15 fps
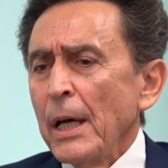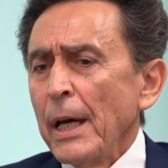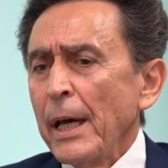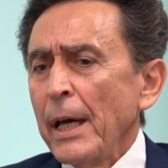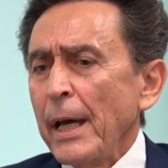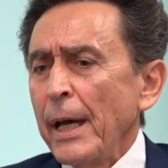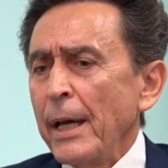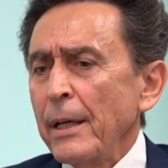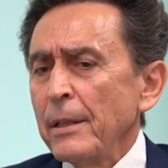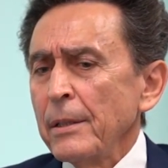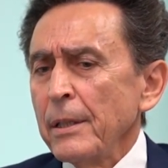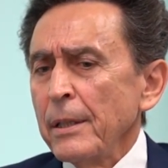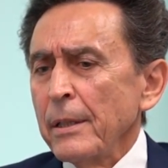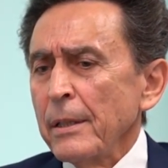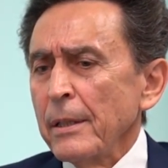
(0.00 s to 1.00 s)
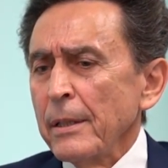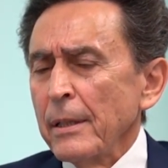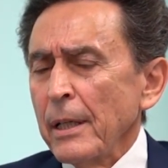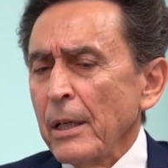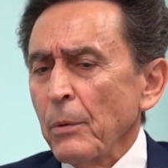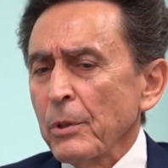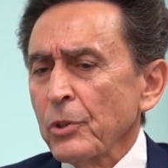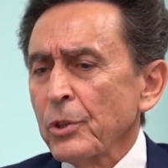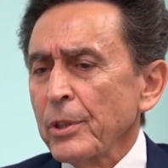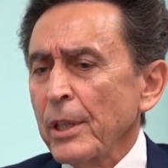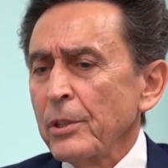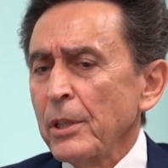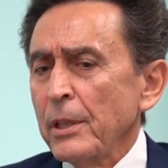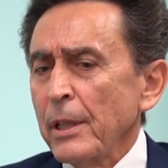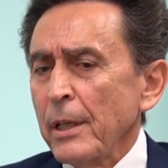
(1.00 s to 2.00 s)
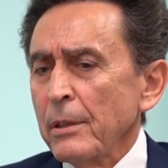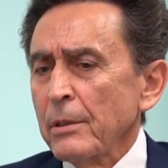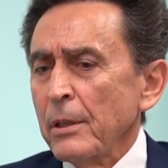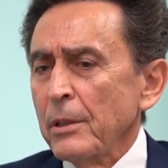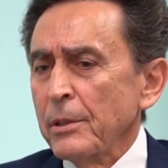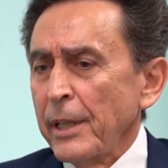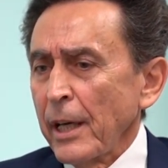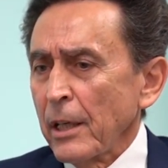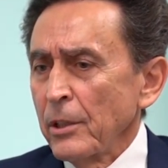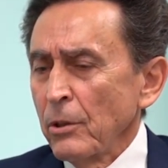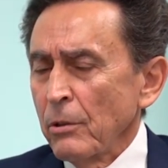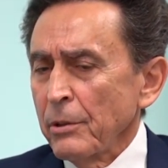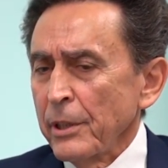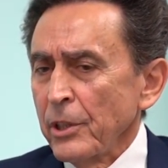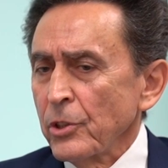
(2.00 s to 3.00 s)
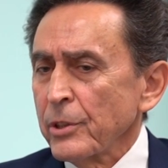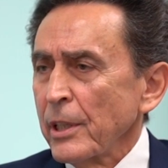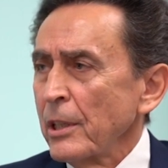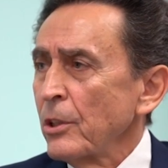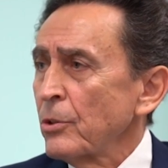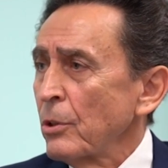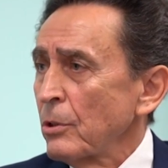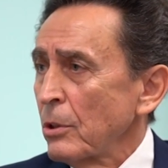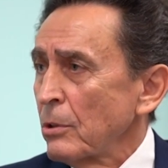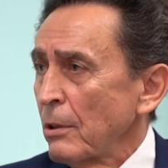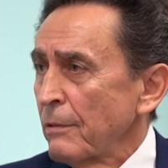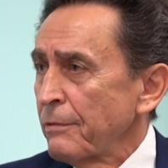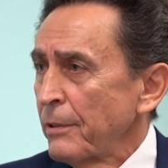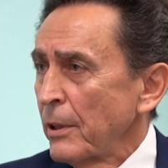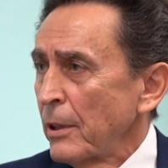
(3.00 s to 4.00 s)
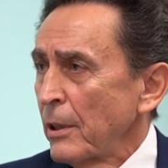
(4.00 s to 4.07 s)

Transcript: And I was studying at the Technion, Israel Institute of